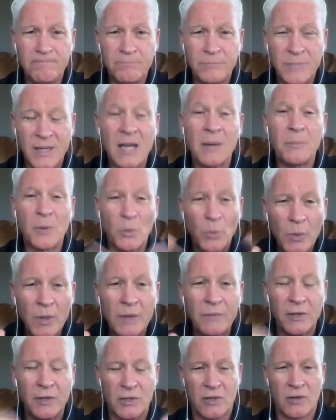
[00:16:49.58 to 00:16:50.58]
become a
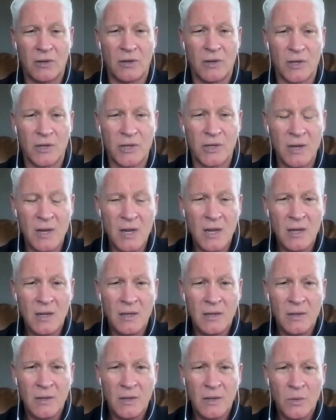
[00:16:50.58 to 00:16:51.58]
river church,
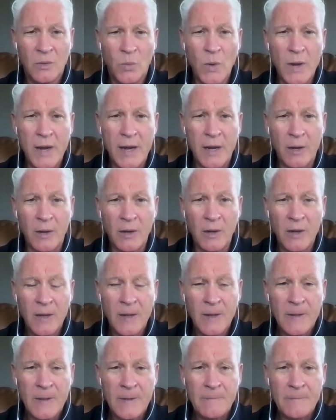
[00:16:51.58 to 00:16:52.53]
where